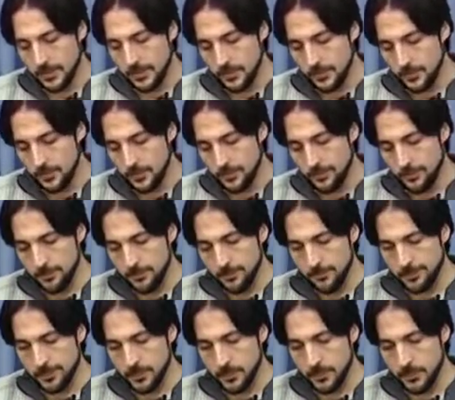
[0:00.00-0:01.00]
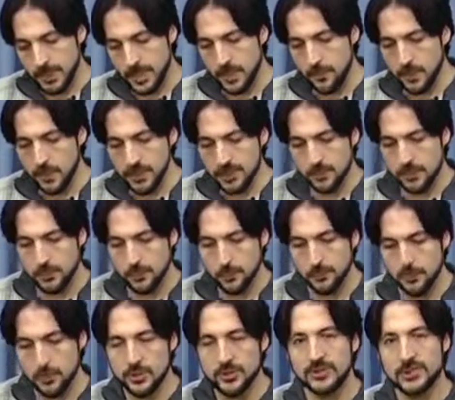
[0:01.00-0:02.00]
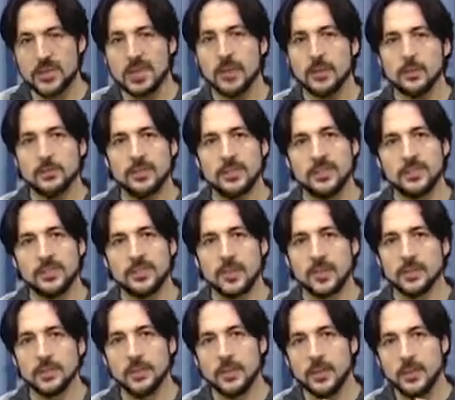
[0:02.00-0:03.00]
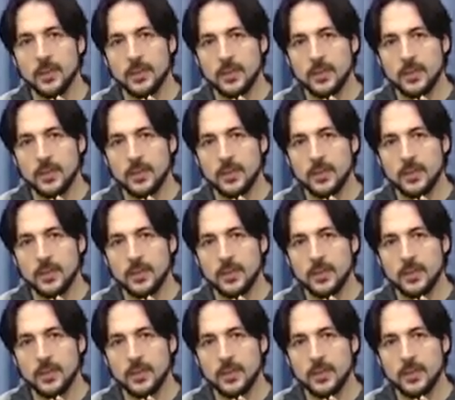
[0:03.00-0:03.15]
what I wanted to point out is that